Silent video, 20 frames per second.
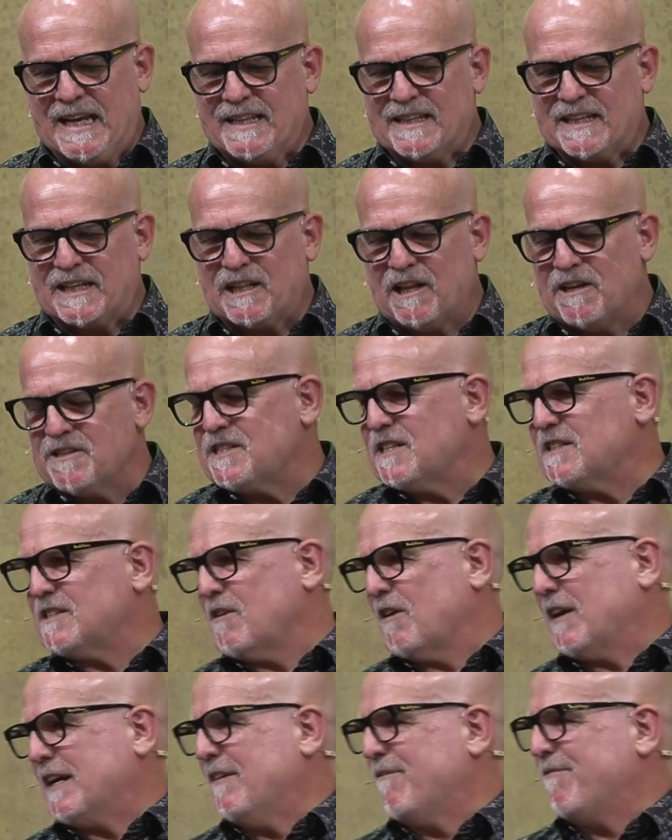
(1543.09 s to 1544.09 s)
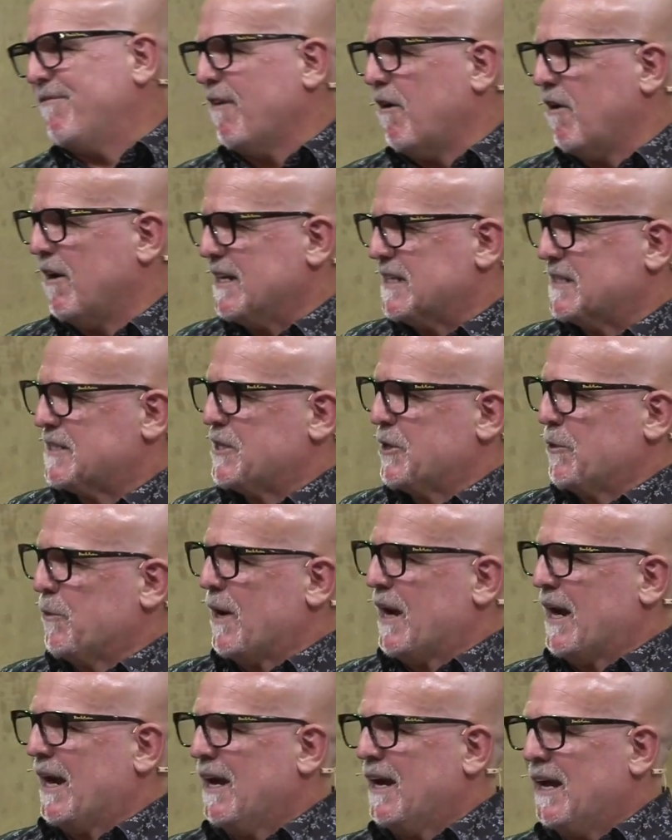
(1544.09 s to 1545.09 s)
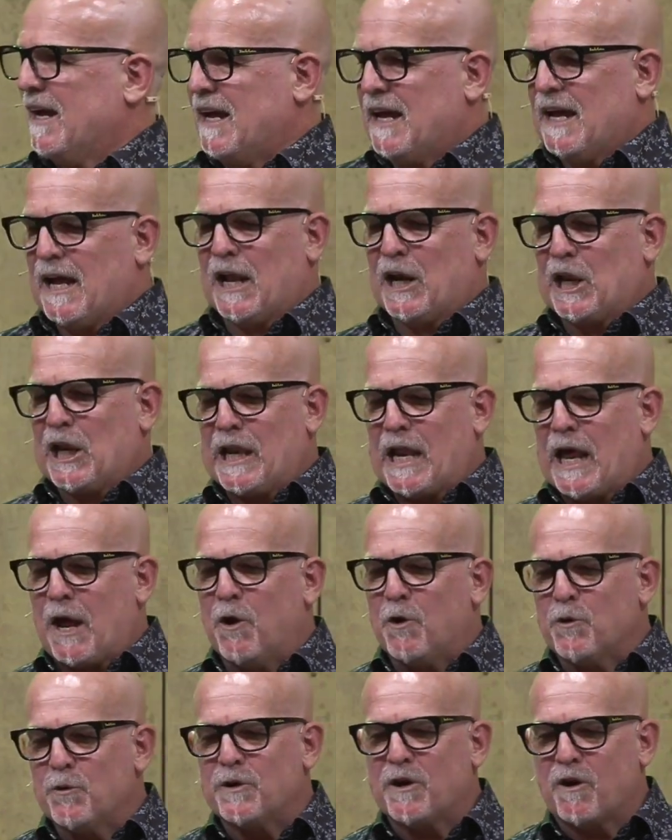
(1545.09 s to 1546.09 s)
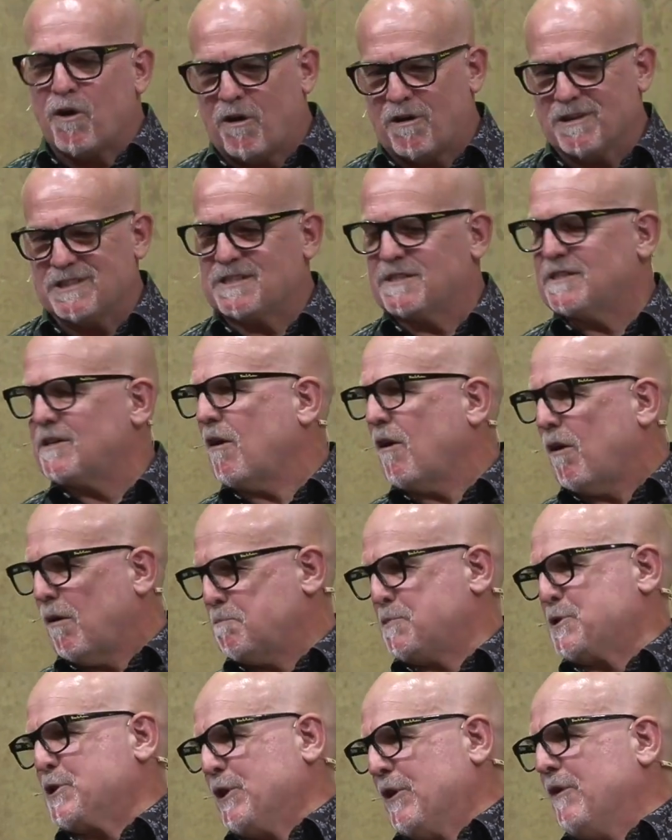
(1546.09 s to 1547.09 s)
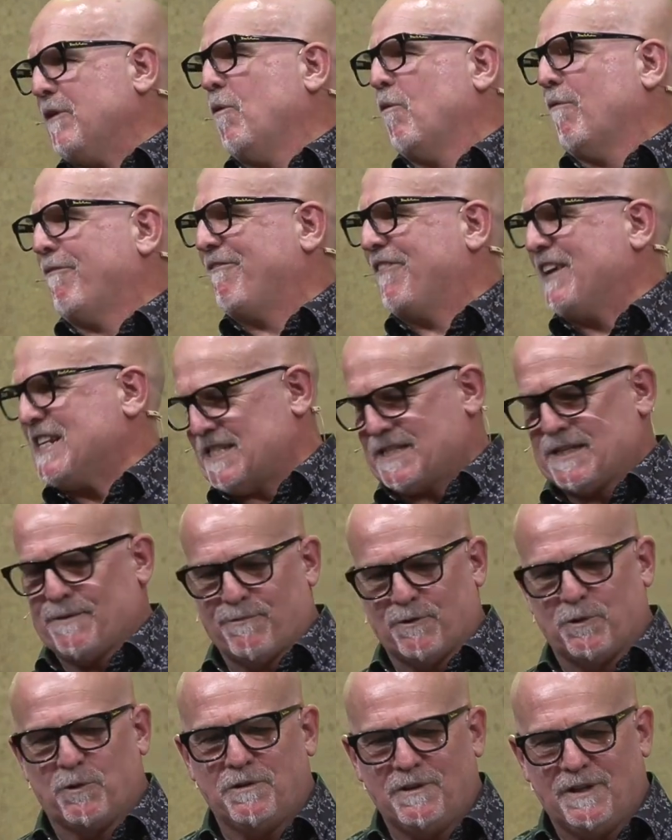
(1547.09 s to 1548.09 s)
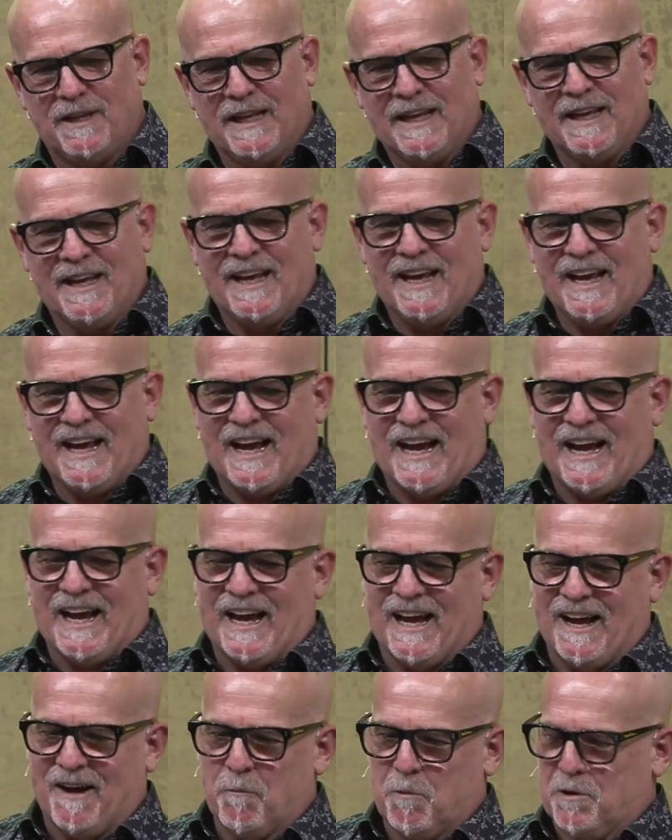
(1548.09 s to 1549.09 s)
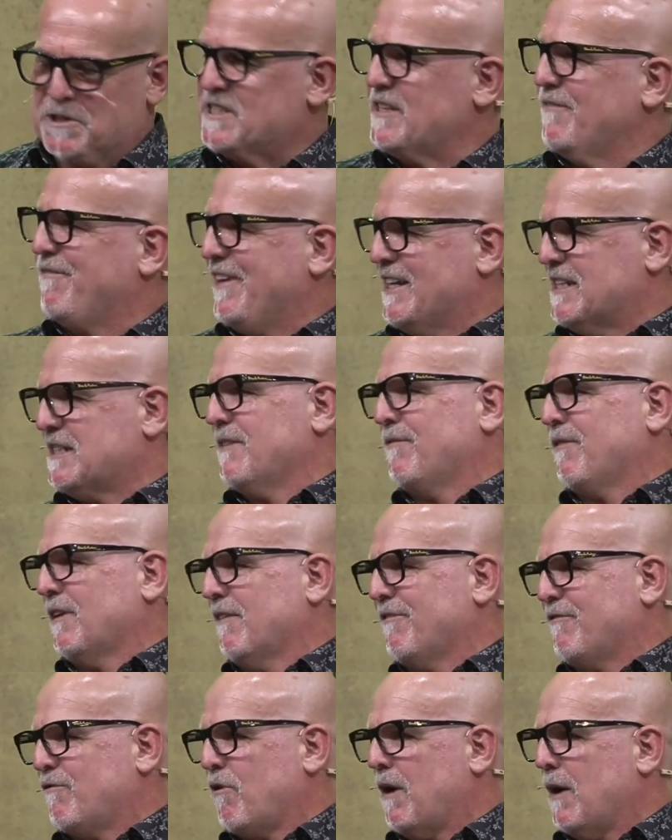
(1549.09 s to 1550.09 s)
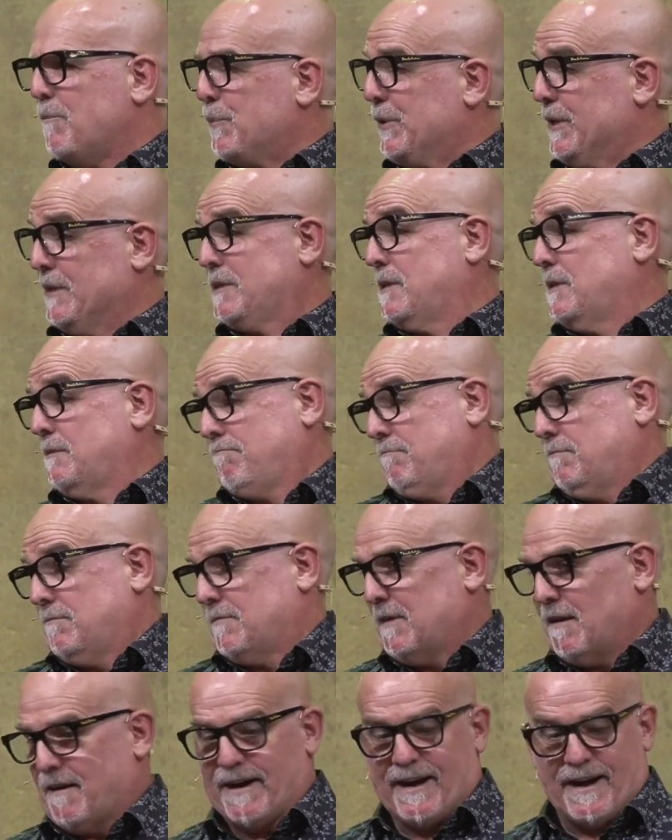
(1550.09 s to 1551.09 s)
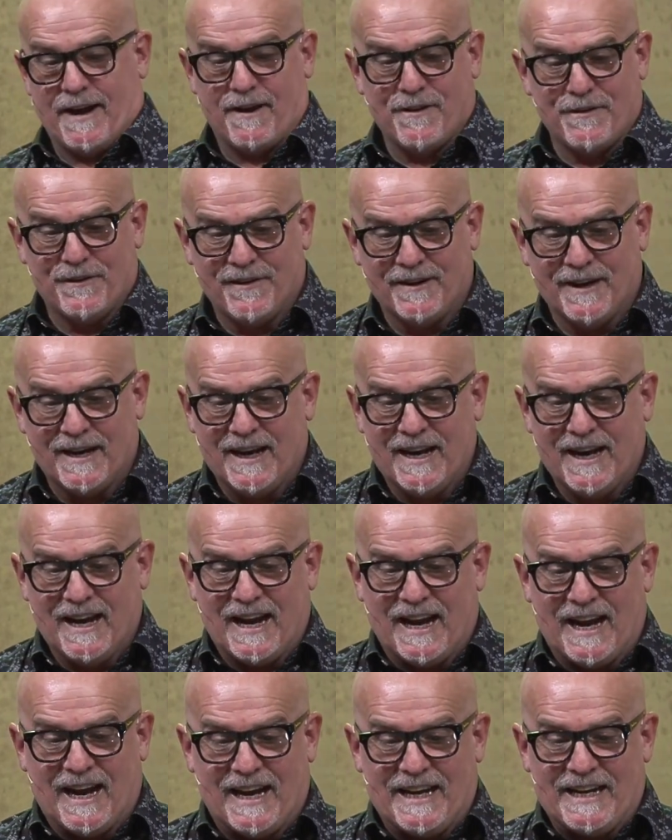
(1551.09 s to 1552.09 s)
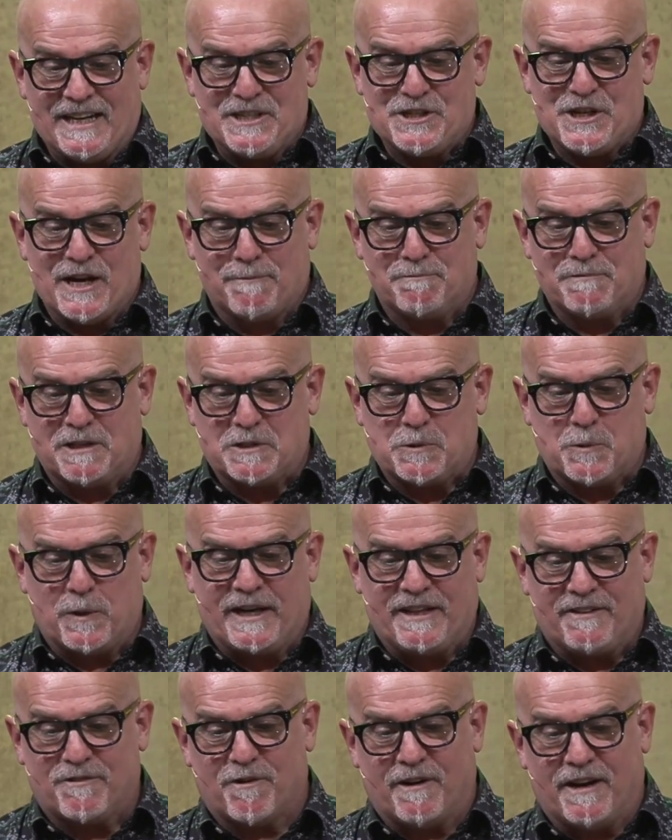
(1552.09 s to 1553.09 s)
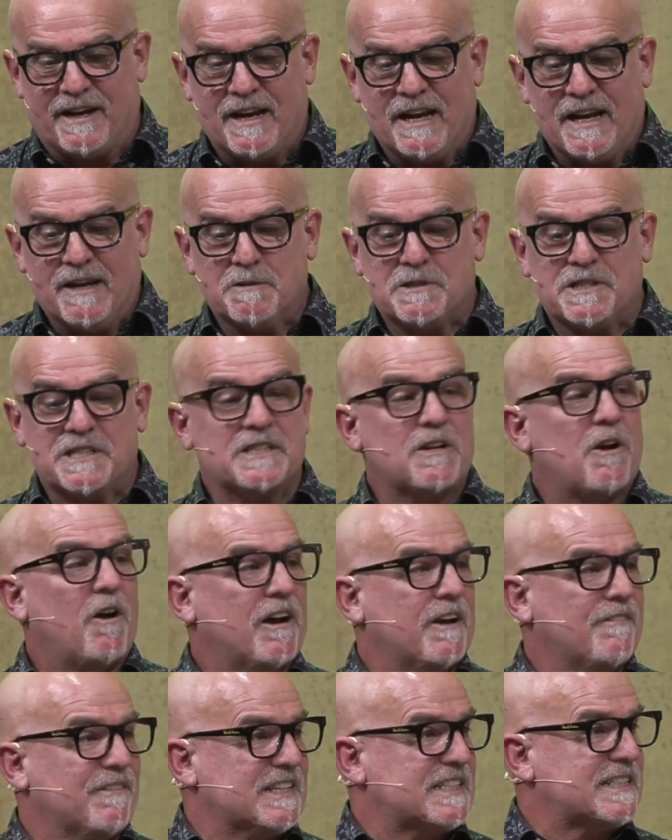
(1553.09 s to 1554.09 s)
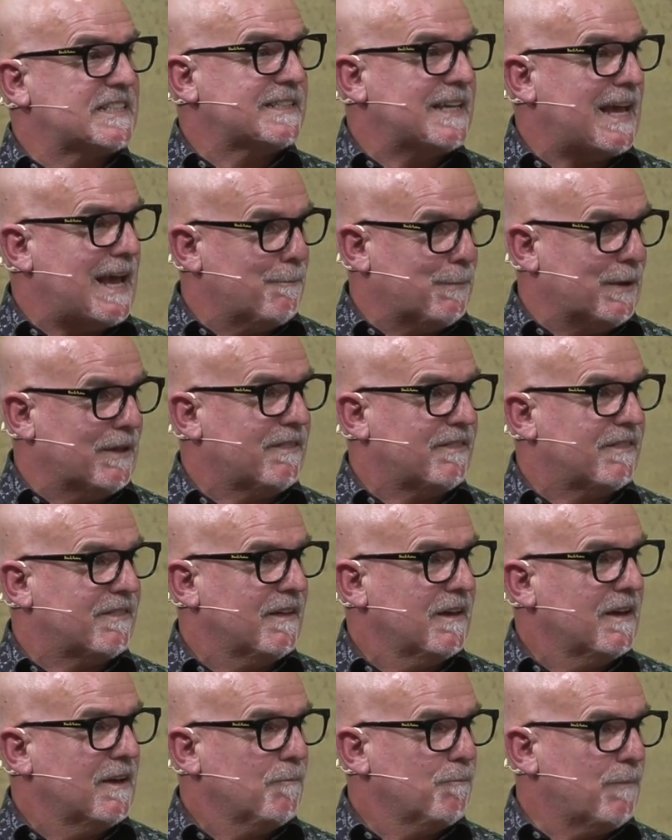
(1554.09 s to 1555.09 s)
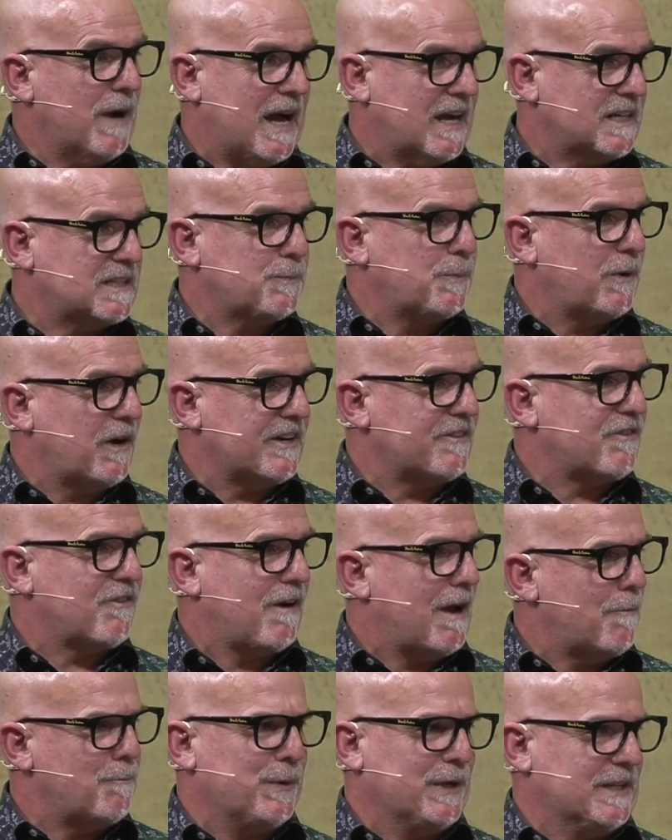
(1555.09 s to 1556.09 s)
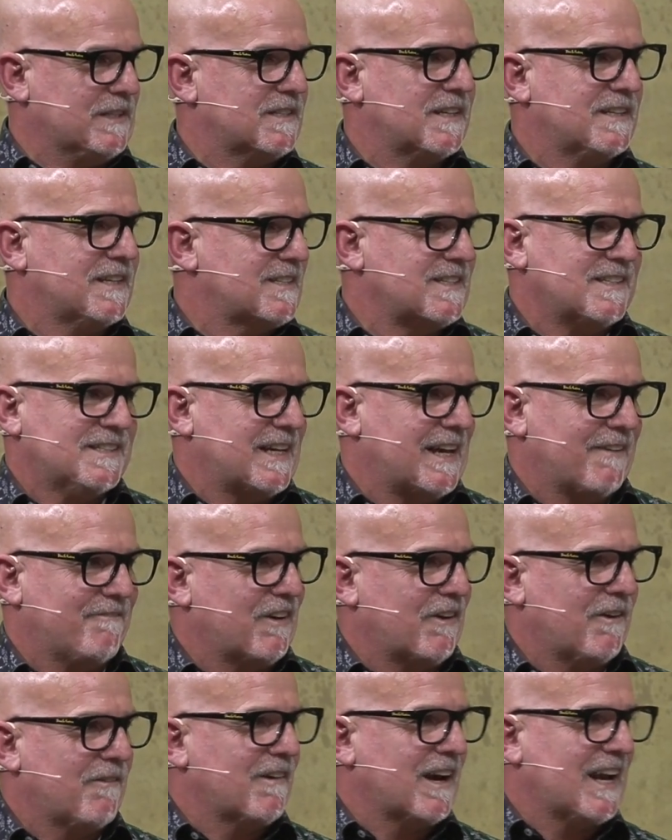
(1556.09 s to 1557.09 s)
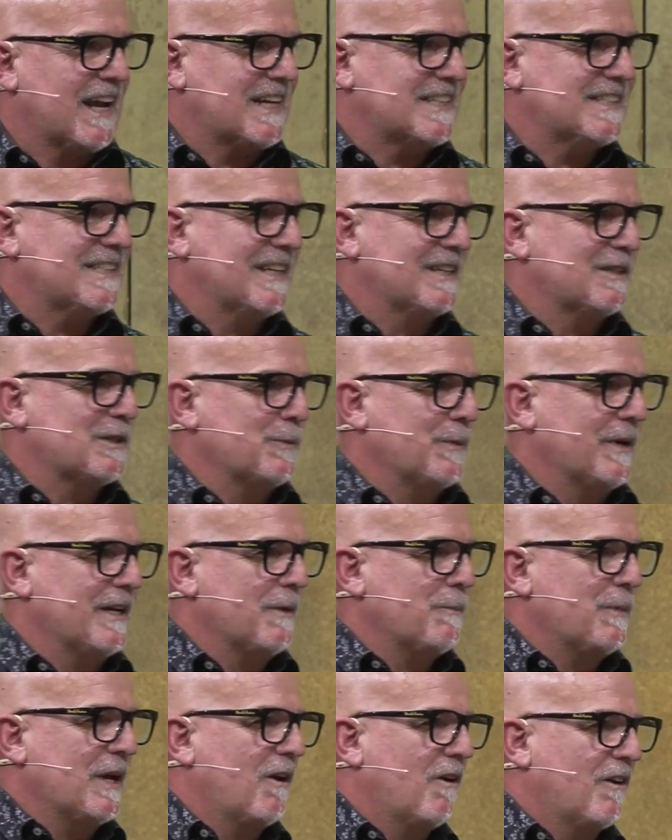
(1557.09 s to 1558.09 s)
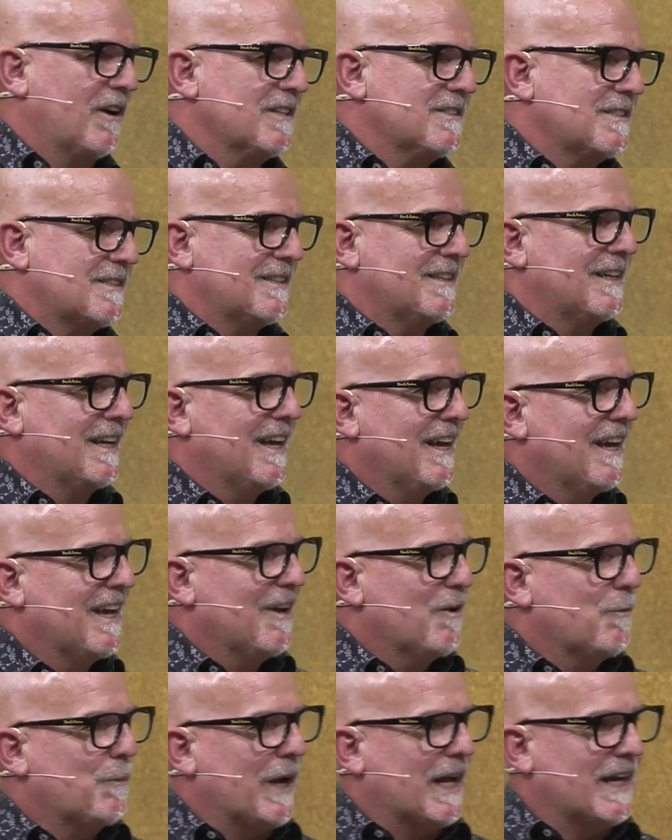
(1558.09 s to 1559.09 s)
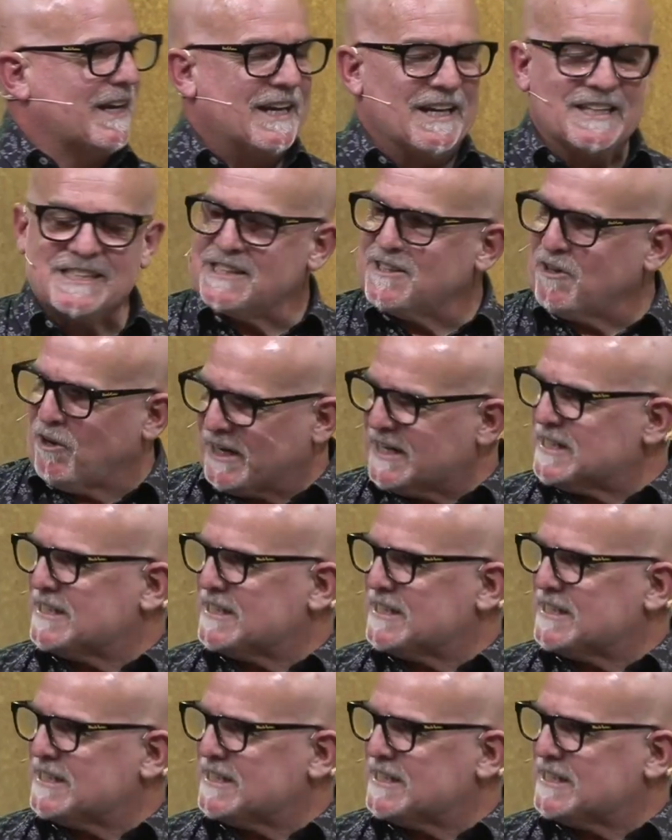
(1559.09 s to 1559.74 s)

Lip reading: The closest I could find to a low-cost option or festival was the Festival of Trumpets. I don't know. In chapter 23, which is kind of a Sabbath marked by trumpets. It doesn't sound very relaxing to me, to be honest. But it's like a